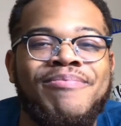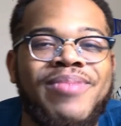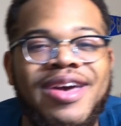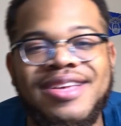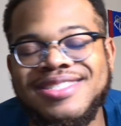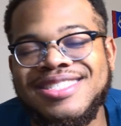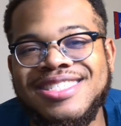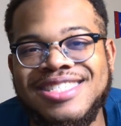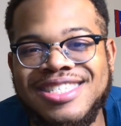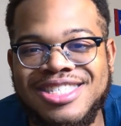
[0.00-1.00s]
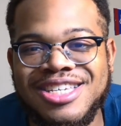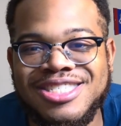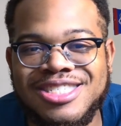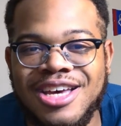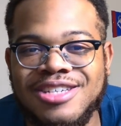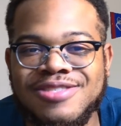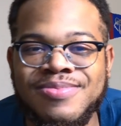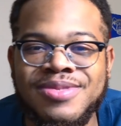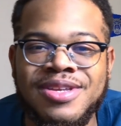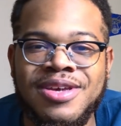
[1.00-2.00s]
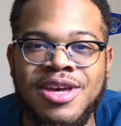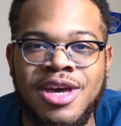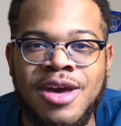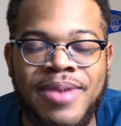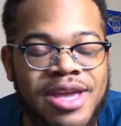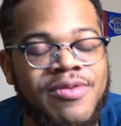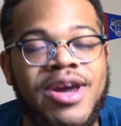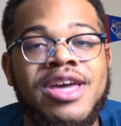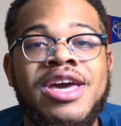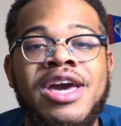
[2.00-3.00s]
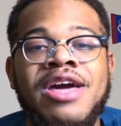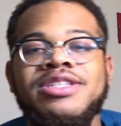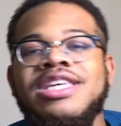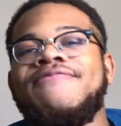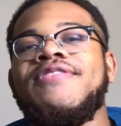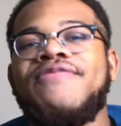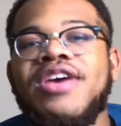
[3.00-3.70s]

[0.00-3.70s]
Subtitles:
But just sucks. But anyway, Latifi